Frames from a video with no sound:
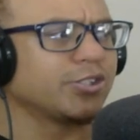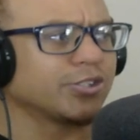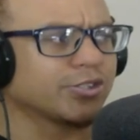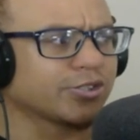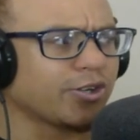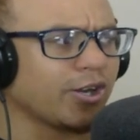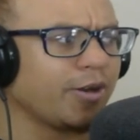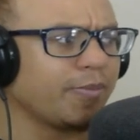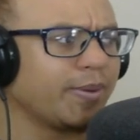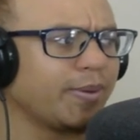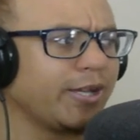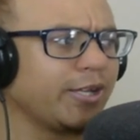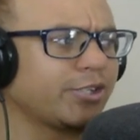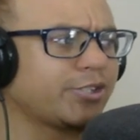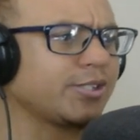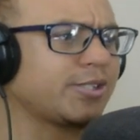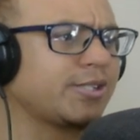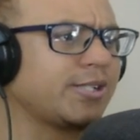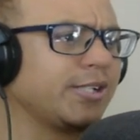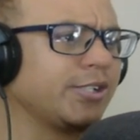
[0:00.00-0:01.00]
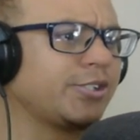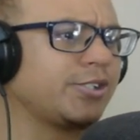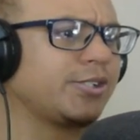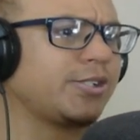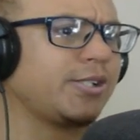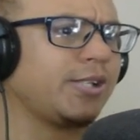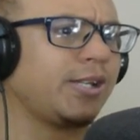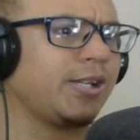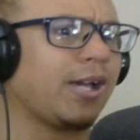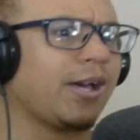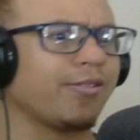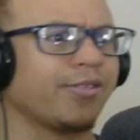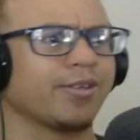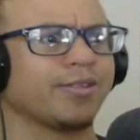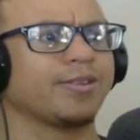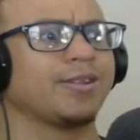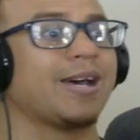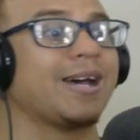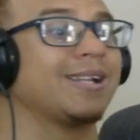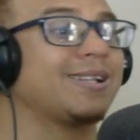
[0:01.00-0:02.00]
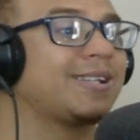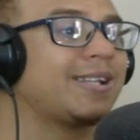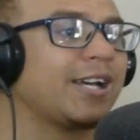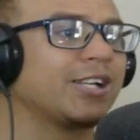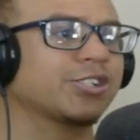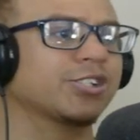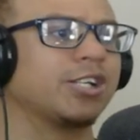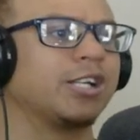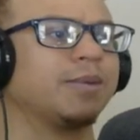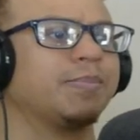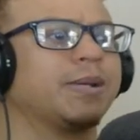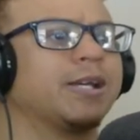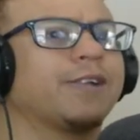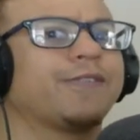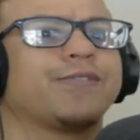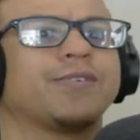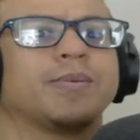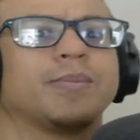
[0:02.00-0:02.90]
it's going to be interesting to see. Other than that, that's going to be it for